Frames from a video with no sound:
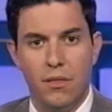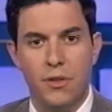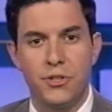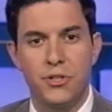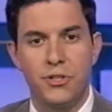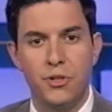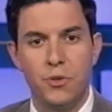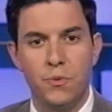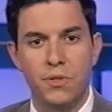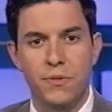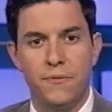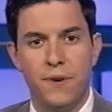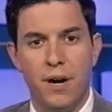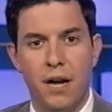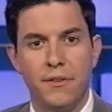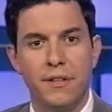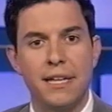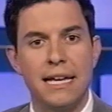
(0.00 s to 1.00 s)
The suit was
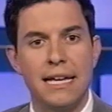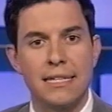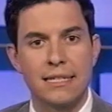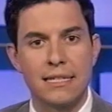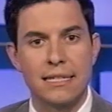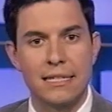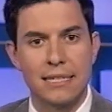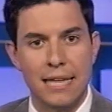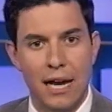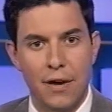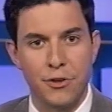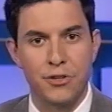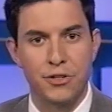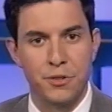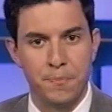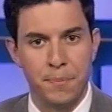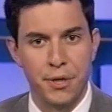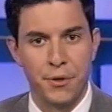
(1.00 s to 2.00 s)
filed in Essex
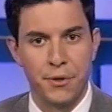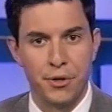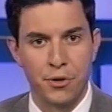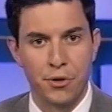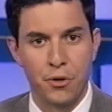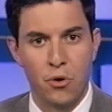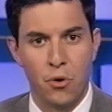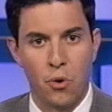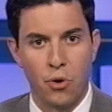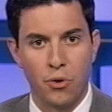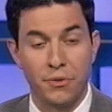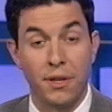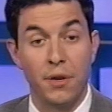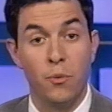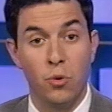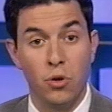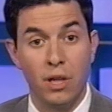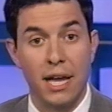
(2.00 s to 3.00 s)
County Superior Court.
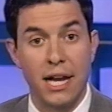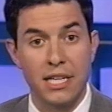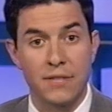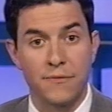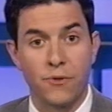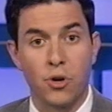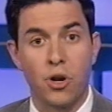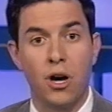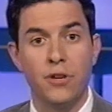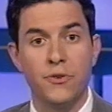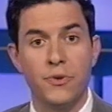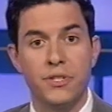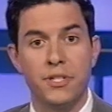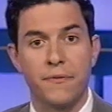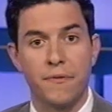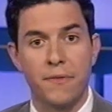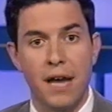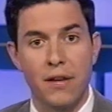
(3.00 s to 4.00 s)
They will ask for
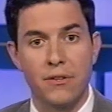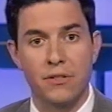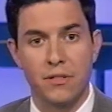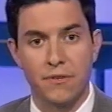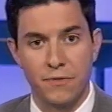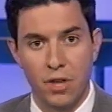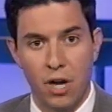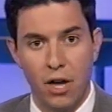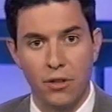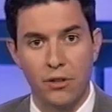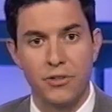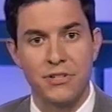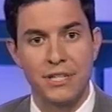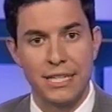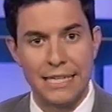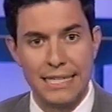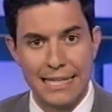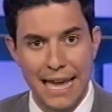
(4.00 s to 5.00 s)
hundreds of thousands of
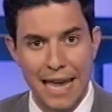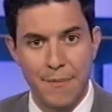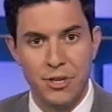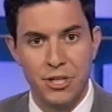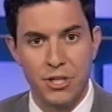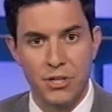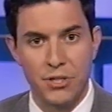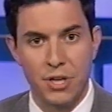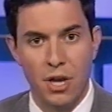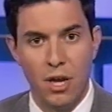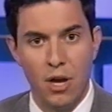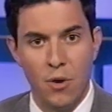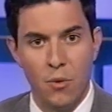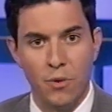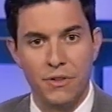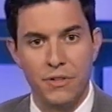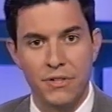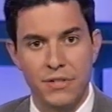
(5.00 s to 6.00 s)
dollars in damages.
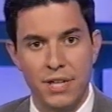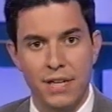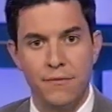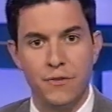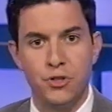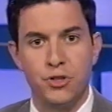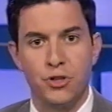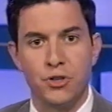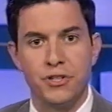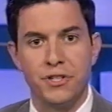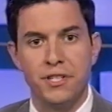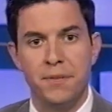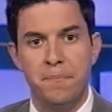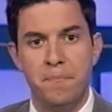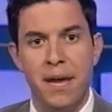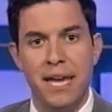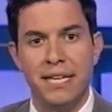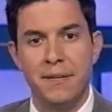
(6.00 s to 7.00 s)
When the state of New Jersey
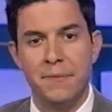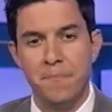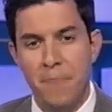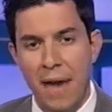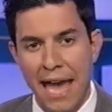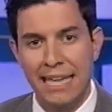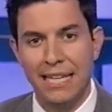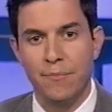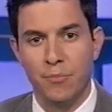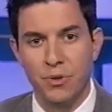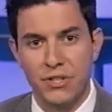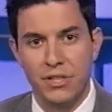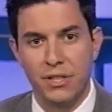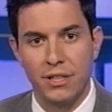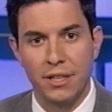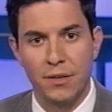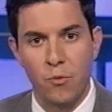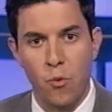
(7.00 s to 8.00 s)
debated banning
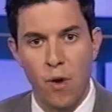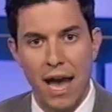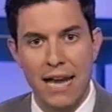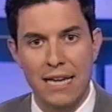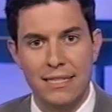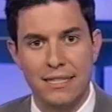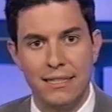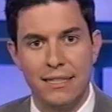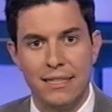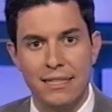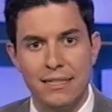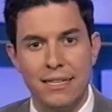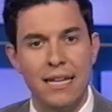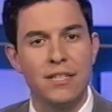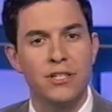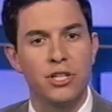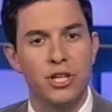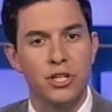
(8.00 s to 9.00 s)
Brazilian waxing, the
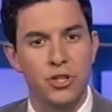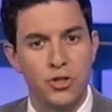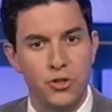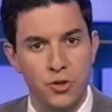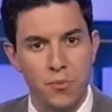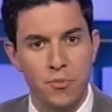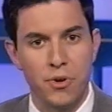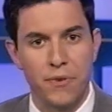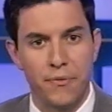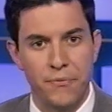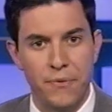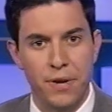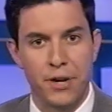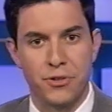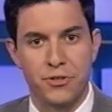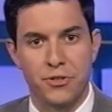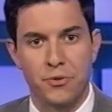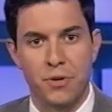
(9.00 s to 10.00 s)
state's consumer
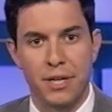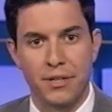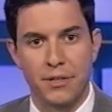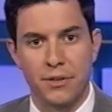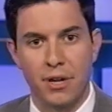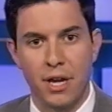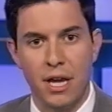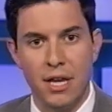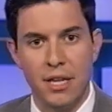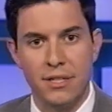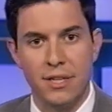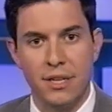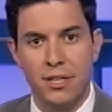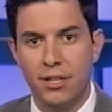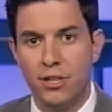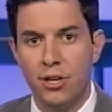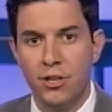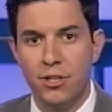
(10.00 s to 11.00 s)
affairs director
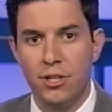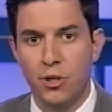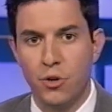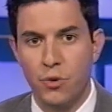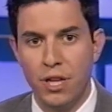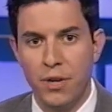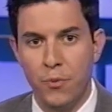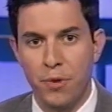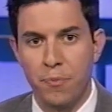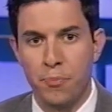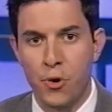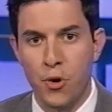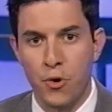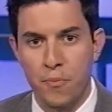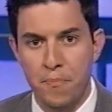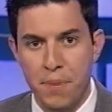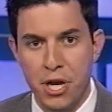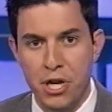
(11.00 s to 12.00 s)
said he couldn't agree with
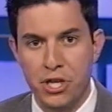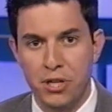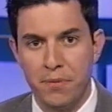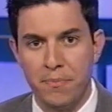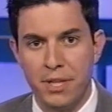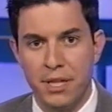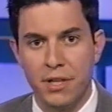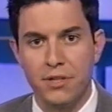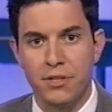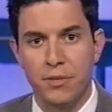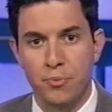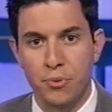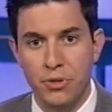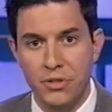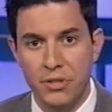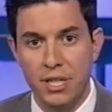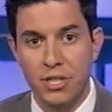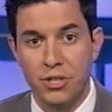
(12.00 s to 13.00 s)
prohibition because the
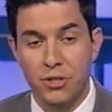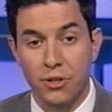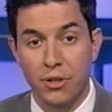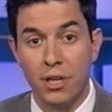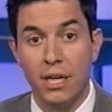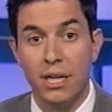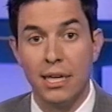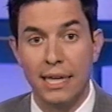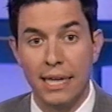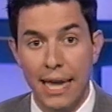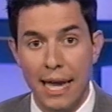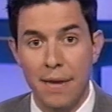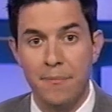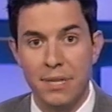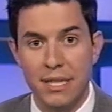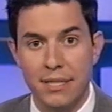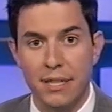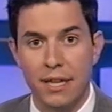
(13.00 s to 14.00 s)
procedure
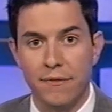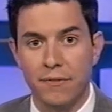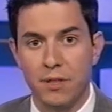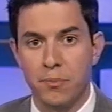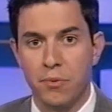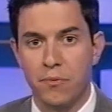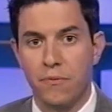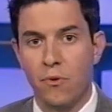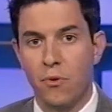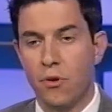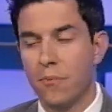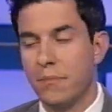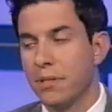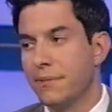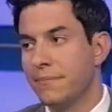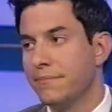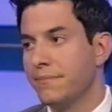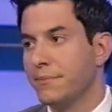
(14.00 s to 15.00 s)
can be safely performed.